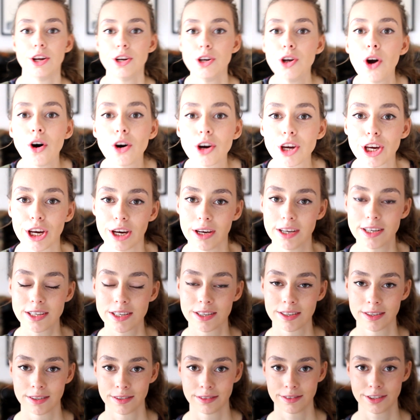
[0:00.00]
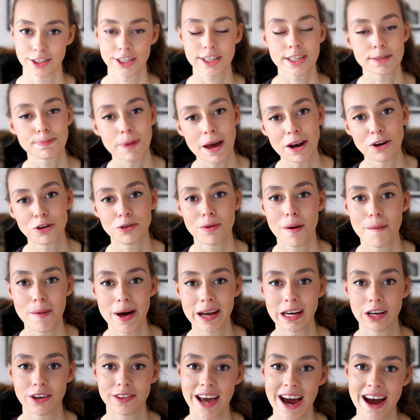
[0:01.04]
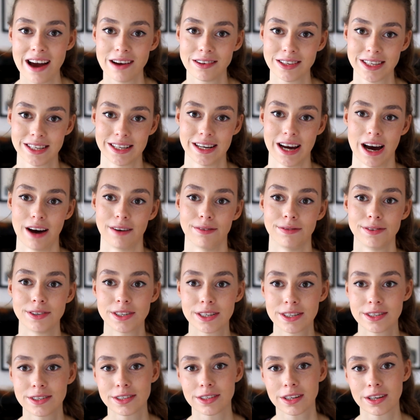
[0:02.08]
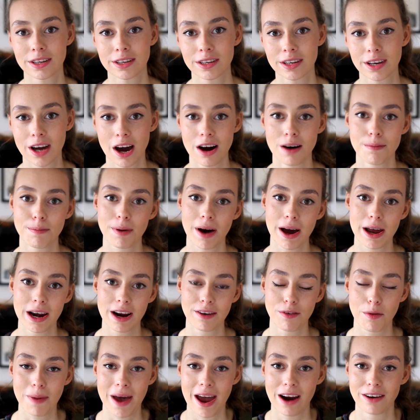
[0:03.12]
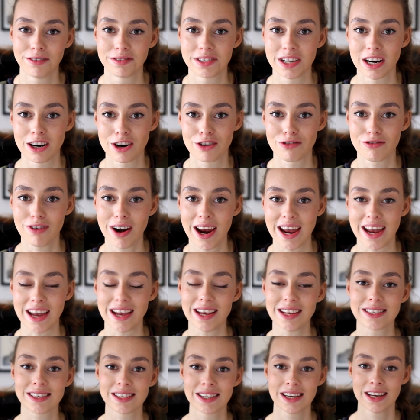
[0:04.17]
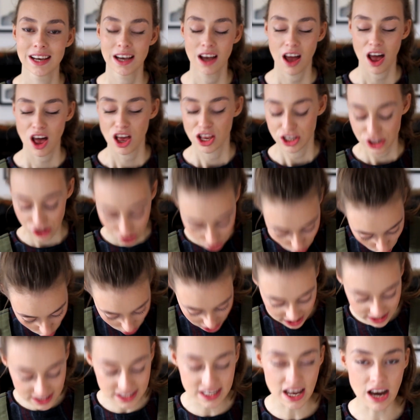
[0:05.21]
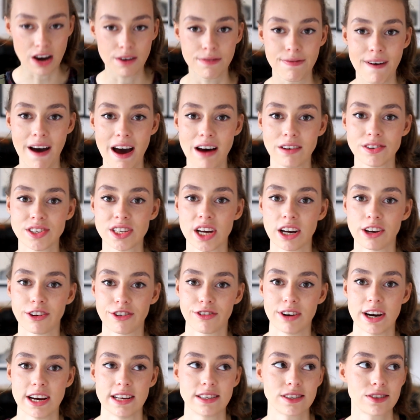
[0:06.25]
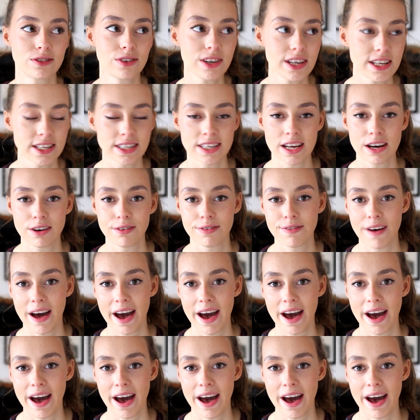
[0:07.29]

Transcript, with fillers: Not good. Just spent all my money on the house stuff. Can't buy another pair of dungarees. Sort yourself out, dungarees. Sort yourself